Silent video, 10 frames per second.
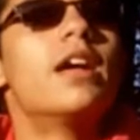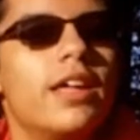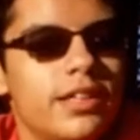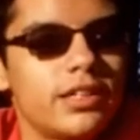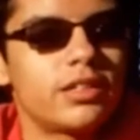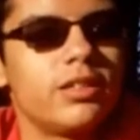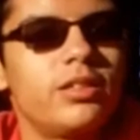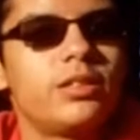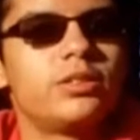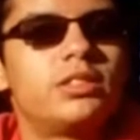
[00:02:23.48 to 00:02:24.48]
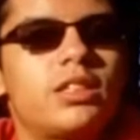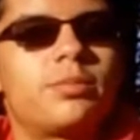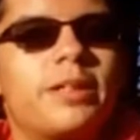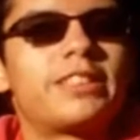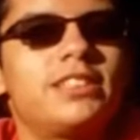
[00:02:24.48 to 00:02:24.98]
And that concludes our
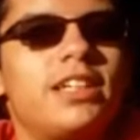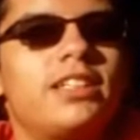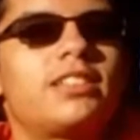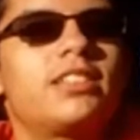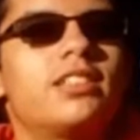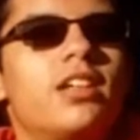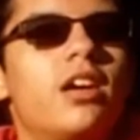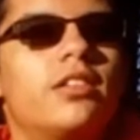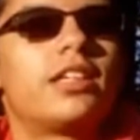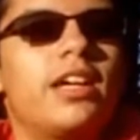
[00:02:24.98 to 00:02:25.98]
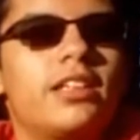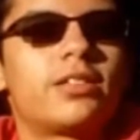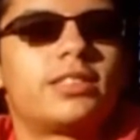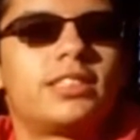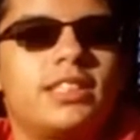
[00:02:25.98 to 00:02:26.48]
presentation on the
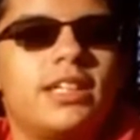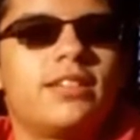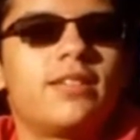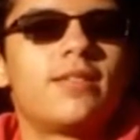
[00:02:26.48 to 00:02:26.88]
Gaithers estate.